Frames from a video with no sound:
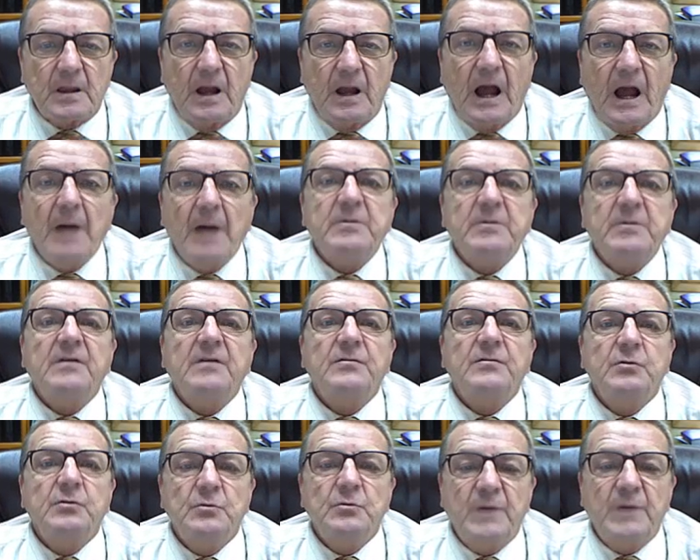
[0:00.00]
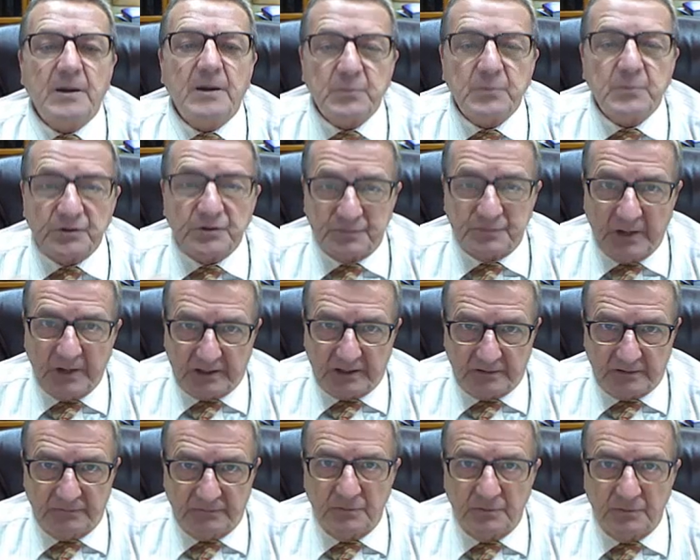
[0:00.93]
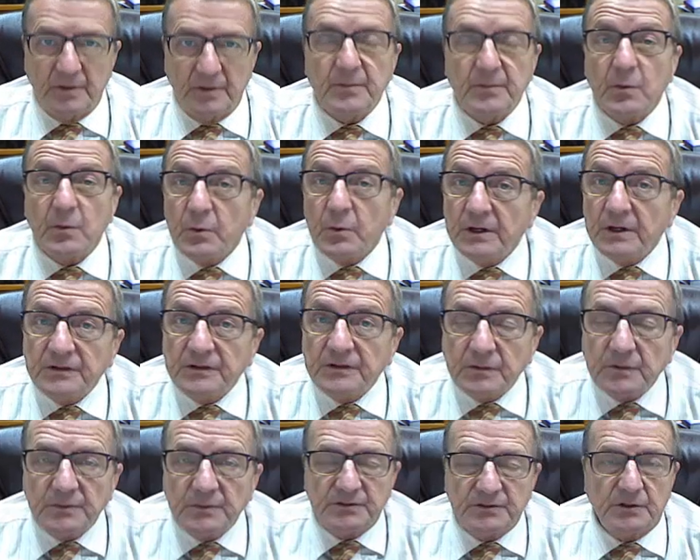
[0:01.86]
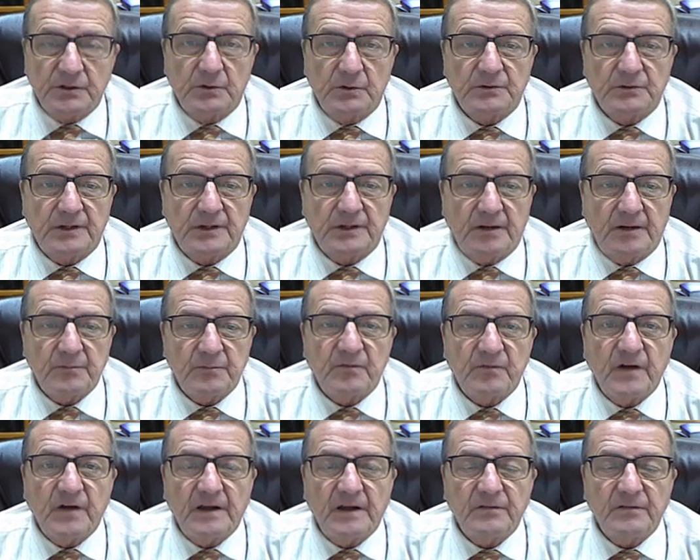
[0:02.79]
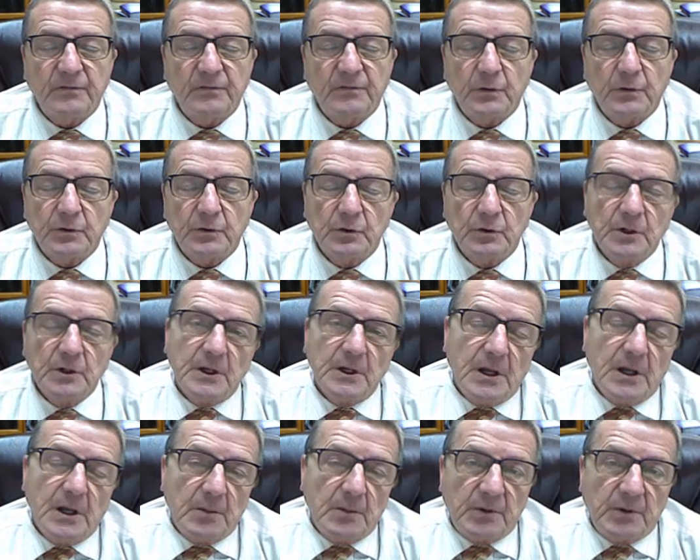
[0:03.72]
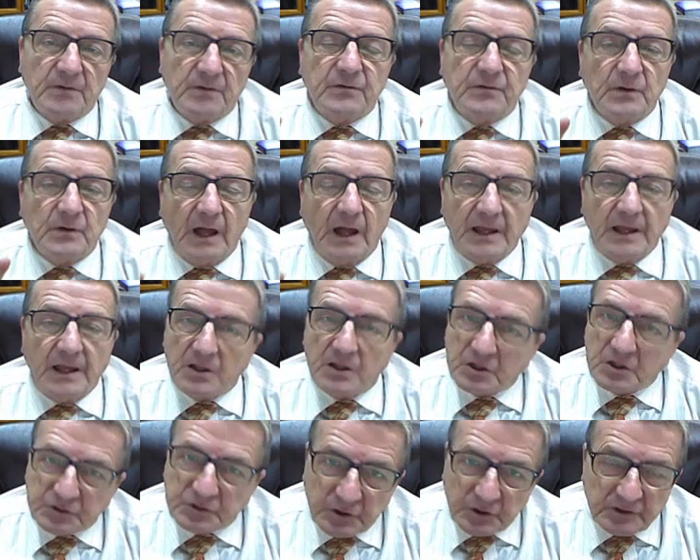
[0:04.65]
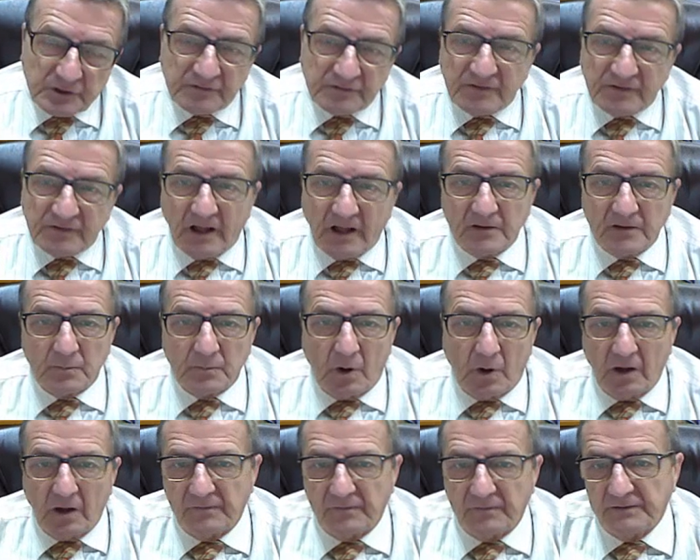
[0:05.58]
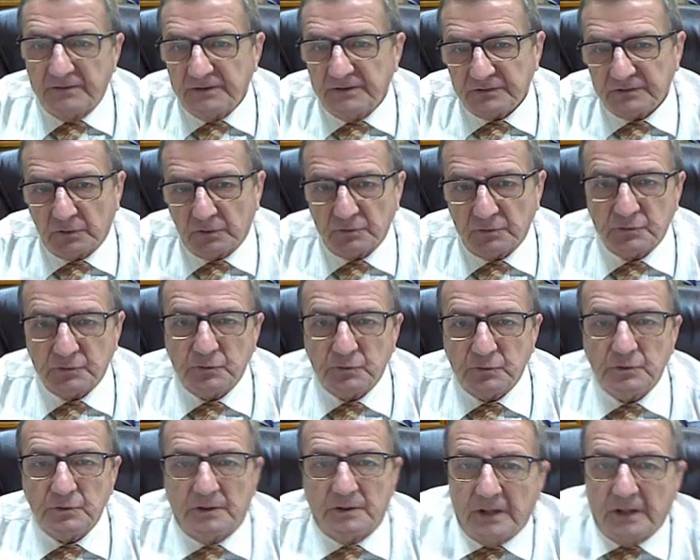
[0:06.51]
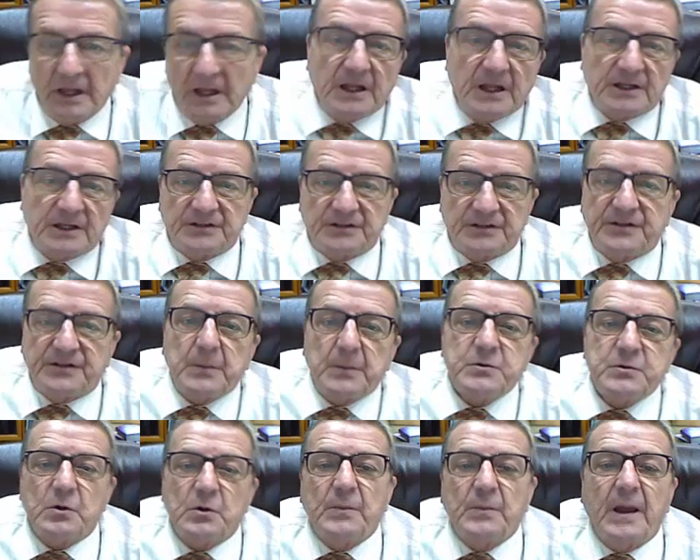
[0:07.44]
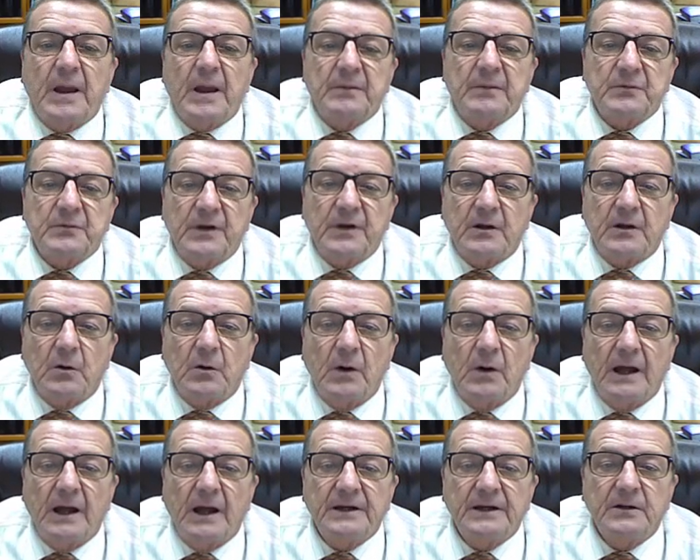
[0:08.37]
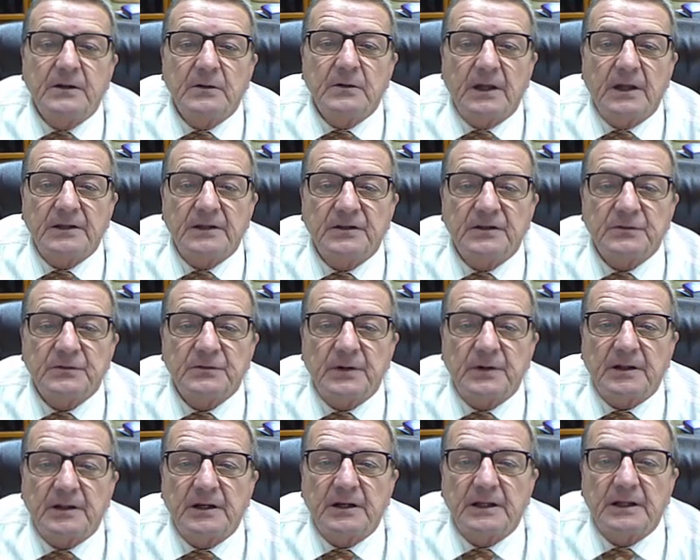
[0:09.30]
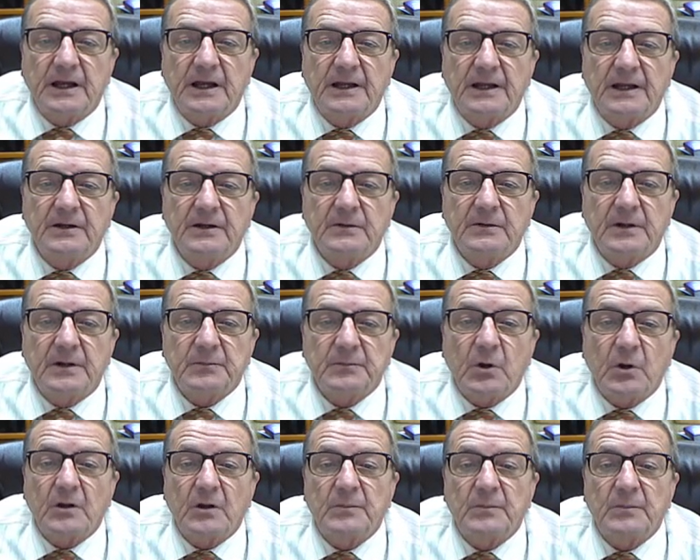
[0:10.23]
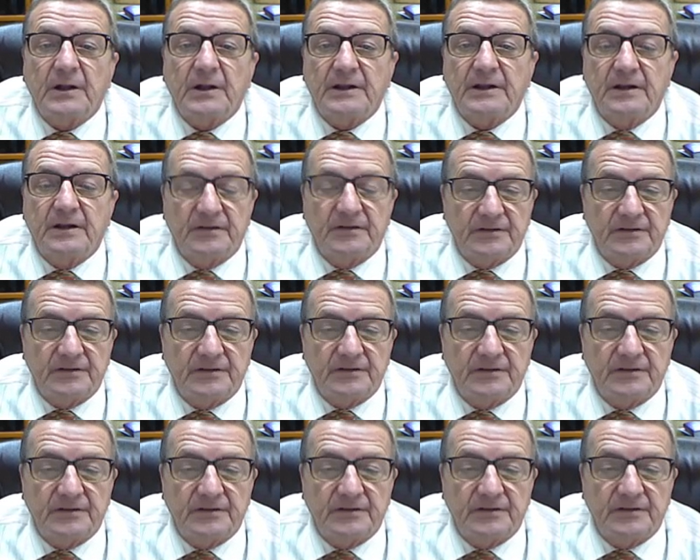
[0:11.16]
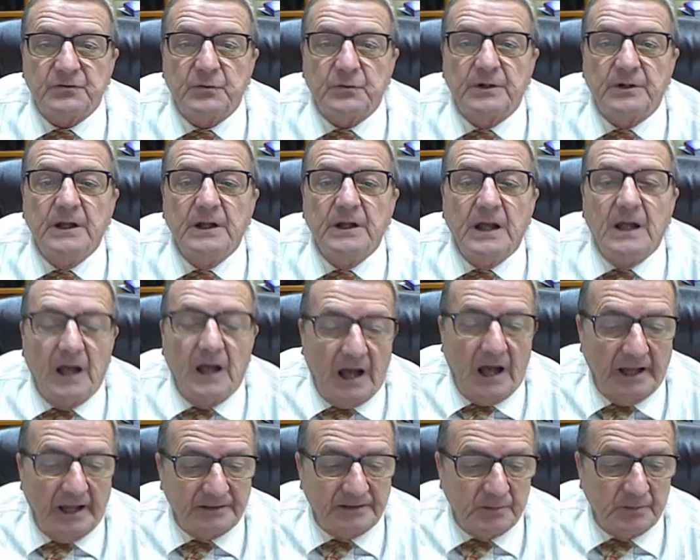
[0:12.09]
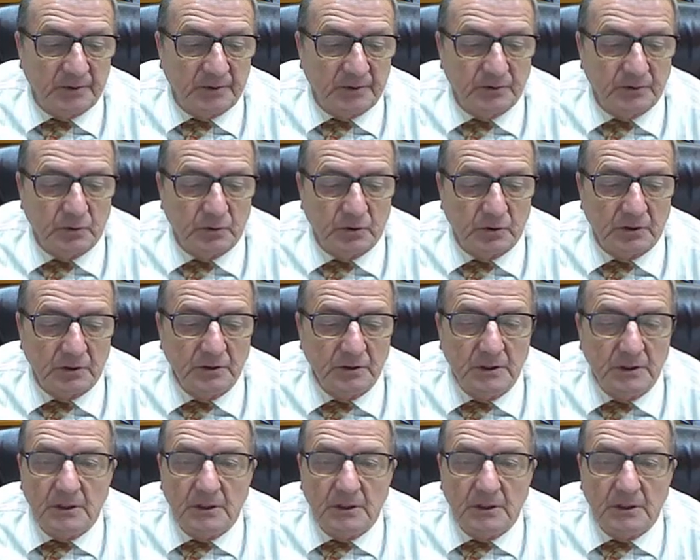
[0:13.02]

I'm giving you my perspective. You may be reading some material that I provided for you, but if you like, you could turn the volume off and just go through the conceptual maps when I go on here like this, when I click on here, and I'm talking about on this first one, entrepreneur,